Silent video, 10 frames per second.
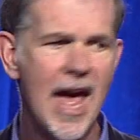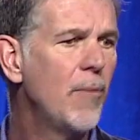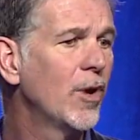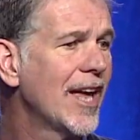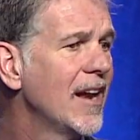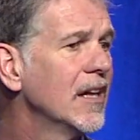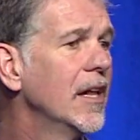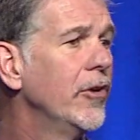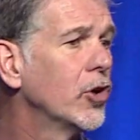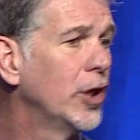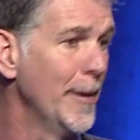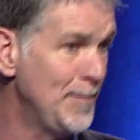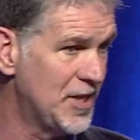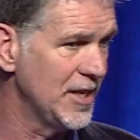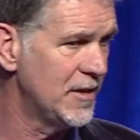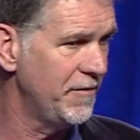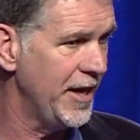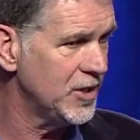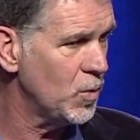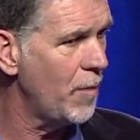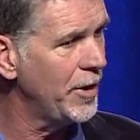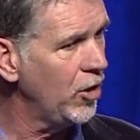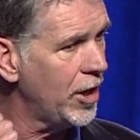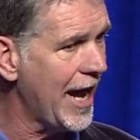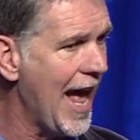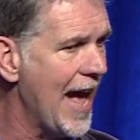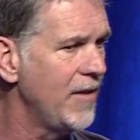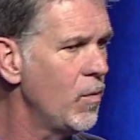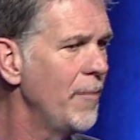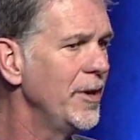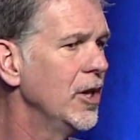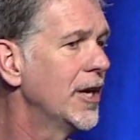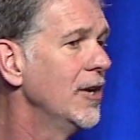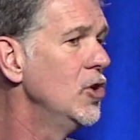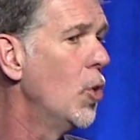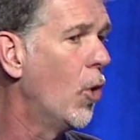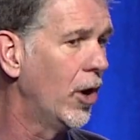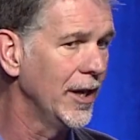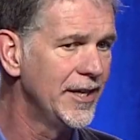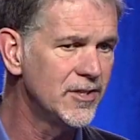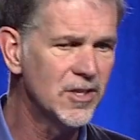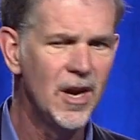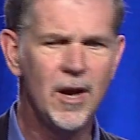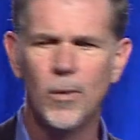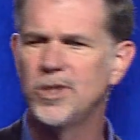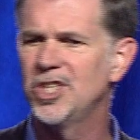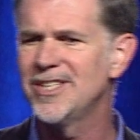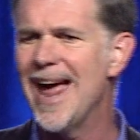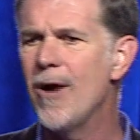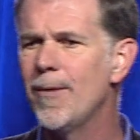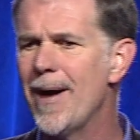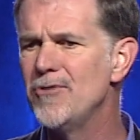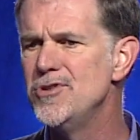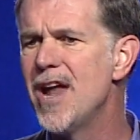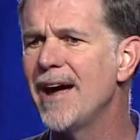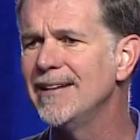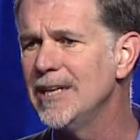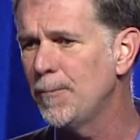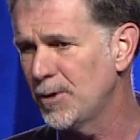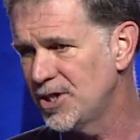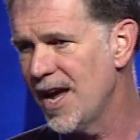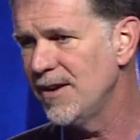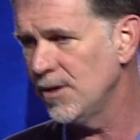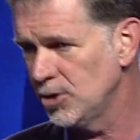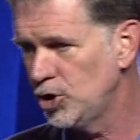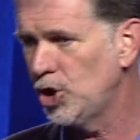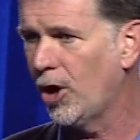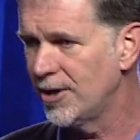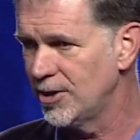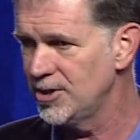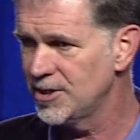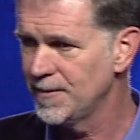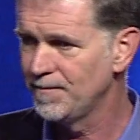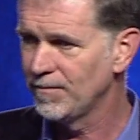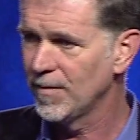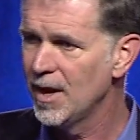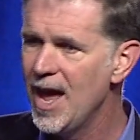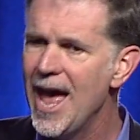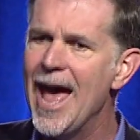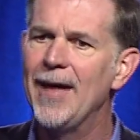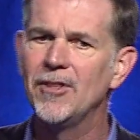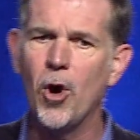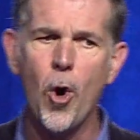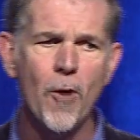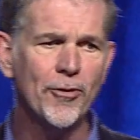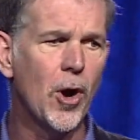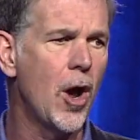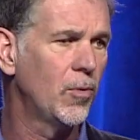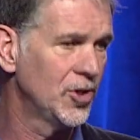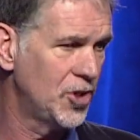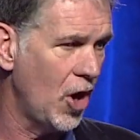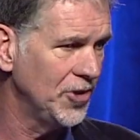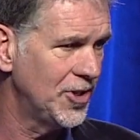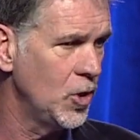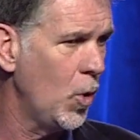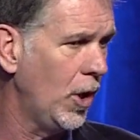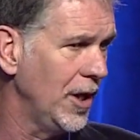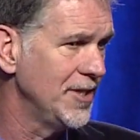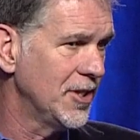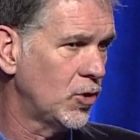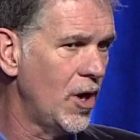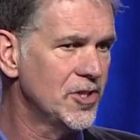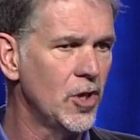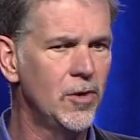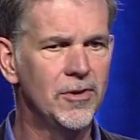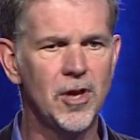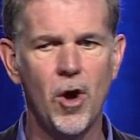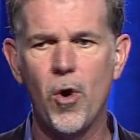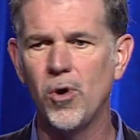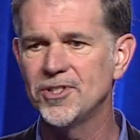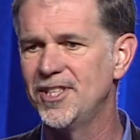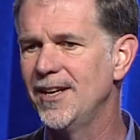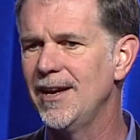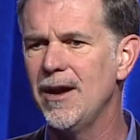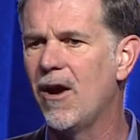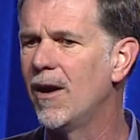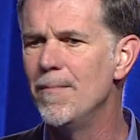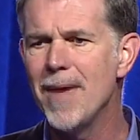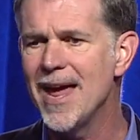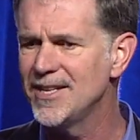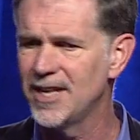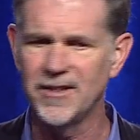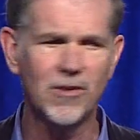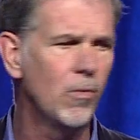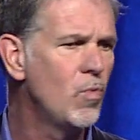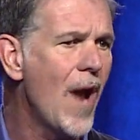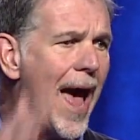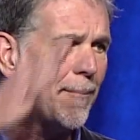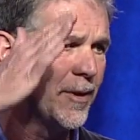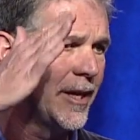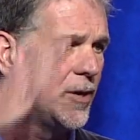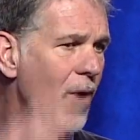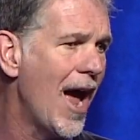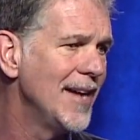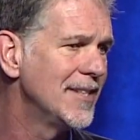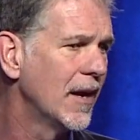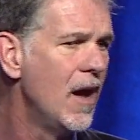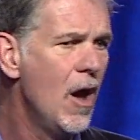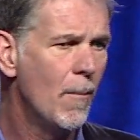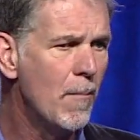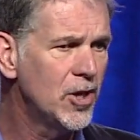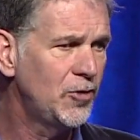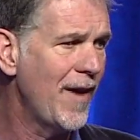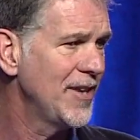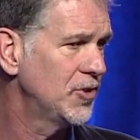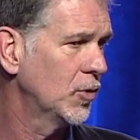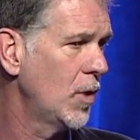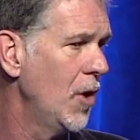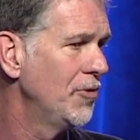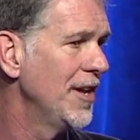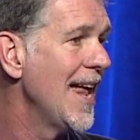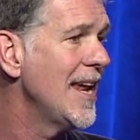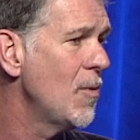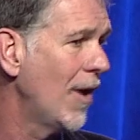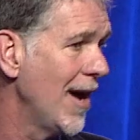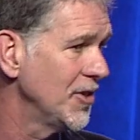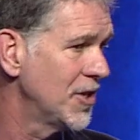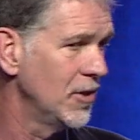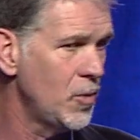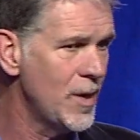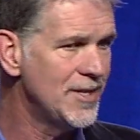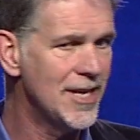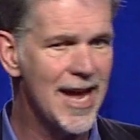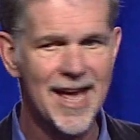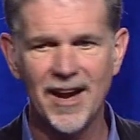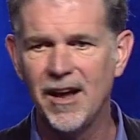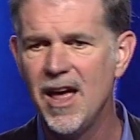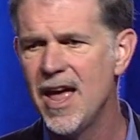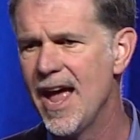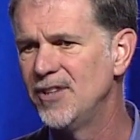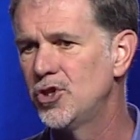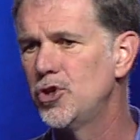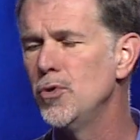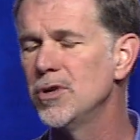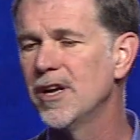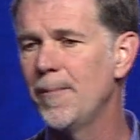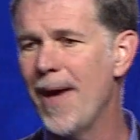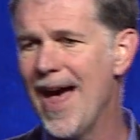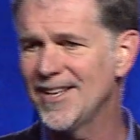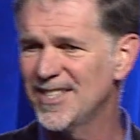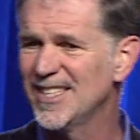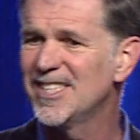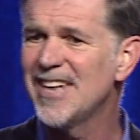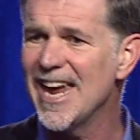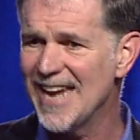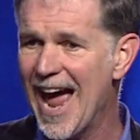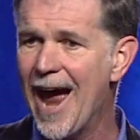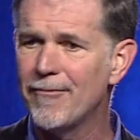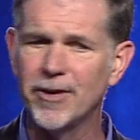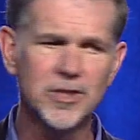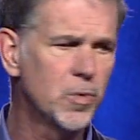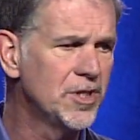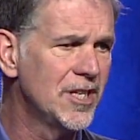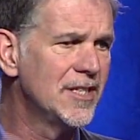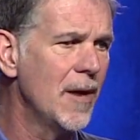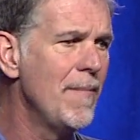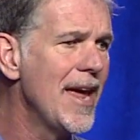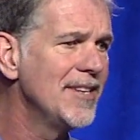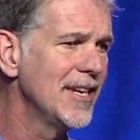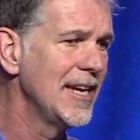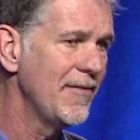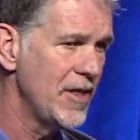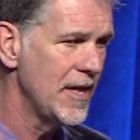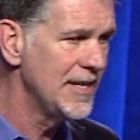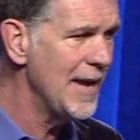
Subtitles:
And we're getting little glimpses of this when we look ahead, when we look at New Orleans, which is now about 90% charters. And the overall results in New Orleans across the whole city are amazing. They're rapidly rising, much faster growth than anywhere else in Louisiana, and soon going to pass the state average, which is amazing given the